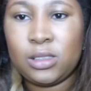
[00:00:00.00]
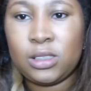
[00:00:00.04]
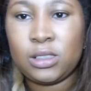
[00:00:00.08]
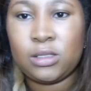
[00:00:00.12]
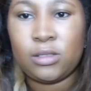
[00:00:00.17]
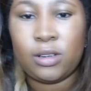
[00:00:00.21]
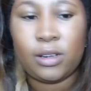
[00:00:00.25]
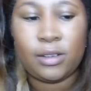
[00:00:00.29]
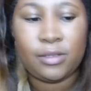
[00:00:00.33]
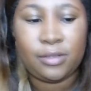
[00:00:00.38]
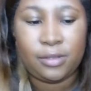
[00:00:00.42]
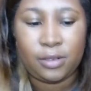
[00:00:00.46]

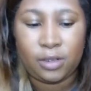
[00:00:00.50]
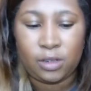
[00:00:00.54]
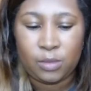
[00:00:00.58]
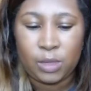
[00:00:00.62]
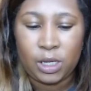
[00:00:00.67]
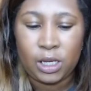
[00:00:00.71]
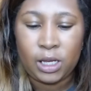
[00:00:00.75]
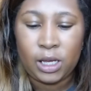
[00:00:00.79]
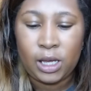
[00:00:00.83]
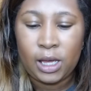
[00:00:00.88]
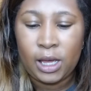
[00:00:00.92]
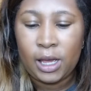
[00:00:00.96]
Sorry in front of
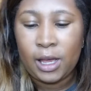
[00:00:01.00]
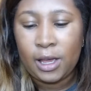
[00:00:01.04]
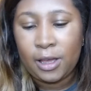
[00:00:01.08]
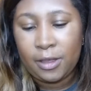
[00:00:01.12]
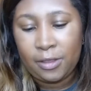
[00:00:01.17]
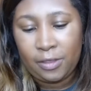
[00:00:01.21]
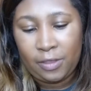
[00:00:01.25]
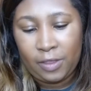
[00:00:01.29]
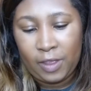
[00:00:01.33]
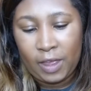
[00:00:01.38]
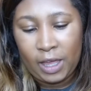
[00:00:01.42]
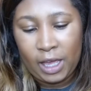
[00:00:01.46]
me.
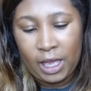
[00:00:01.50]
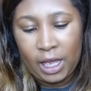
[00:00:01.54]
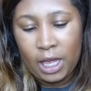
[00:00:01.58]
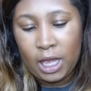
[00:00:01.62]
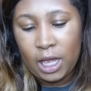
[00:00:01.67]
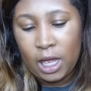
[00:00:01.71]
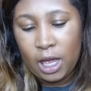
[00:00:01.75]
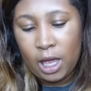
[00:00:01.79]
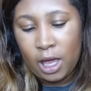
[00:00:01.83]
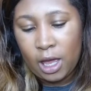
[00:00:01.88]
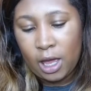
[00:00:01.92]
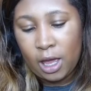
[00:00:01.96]

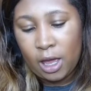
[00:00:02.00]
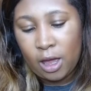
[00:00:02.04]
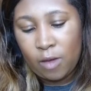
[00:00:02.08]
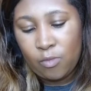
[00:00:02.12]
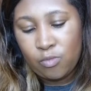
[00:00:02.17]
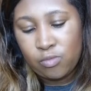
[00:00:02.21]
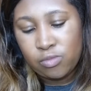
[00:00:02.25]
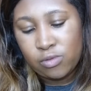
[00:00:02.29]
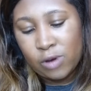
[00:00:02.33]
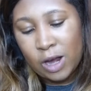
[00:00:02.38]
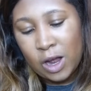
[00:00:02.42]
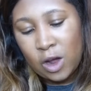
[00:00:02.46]
The
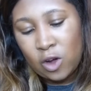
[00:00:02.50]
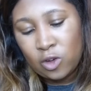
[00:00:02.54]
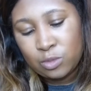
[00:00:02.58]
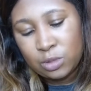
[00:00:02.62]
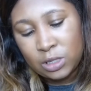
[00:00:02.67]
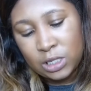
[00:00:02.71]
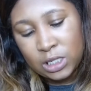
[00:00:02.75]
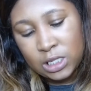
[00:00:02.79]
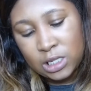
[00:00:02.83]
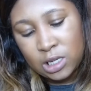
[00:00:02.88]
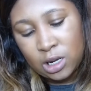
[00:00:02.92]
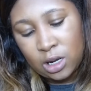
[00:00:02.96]
Brow
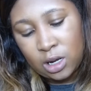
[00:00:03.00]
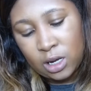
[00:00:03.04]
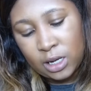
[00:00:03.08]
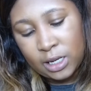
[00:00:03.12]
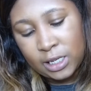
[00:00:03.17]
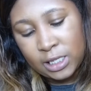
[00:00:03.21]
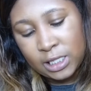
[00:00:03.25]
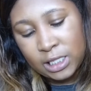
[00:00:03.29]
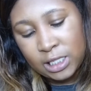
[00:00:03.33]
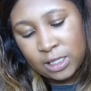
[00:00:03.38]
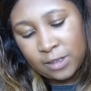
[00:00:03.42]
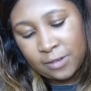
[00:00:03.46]

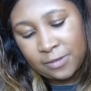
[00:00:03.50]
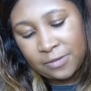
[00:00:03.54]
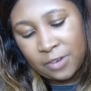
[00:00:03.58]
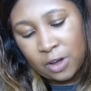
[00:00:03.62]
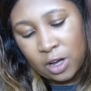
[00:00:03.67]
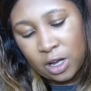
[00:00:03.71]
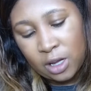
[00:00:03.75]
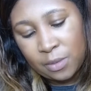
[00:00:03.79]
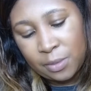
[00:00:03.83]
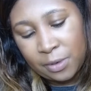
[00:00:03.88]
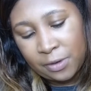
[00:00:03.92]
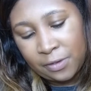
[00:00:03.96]
Precise
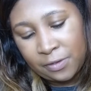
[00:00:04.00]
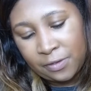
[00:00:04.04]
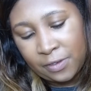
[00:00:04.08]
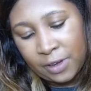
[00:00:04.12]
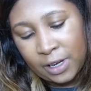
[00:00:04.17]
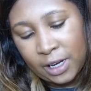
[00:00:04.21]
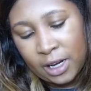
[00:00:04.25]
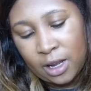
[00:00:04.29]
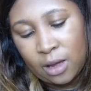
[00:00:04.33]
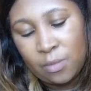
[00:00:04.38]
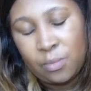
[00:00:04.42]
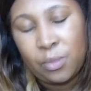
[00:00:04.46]
Fibre
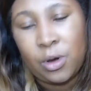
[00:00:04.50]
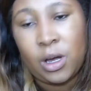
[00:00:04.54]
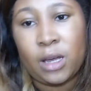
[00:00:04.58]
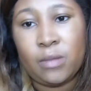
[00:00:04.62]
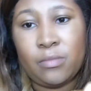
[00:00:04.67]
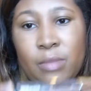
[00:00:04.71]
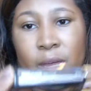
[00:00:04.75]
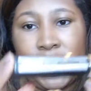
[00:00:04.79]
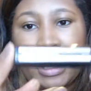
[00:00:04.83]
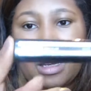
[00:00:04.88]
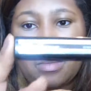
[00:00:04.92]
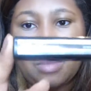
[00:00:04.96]
Filler
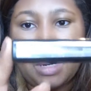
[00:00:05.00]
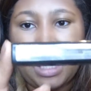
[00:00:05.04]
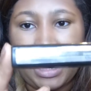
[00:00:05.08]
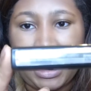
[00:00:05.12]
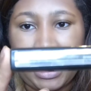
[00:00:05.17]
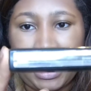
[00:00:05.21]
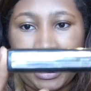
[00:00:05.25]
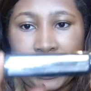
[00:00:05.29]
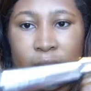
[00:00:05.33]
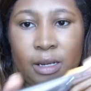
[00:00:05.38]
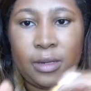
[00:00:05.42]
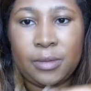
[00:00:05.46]
by
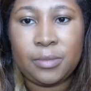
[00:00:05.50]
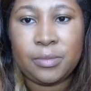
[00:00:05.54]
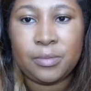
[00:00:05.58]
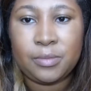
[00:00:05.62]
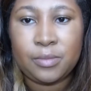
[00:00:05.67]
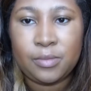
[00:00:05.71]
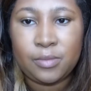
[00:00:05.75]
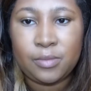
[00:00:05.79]
Maybelline.